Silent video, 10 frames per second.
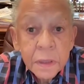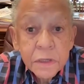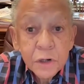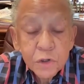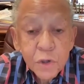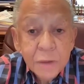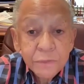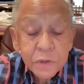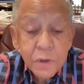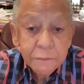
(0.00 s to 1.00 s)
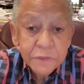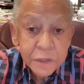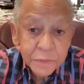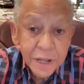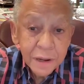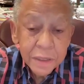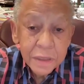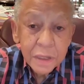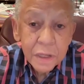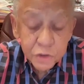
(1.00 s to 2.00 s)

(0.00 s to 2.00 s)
you know, you have them telling a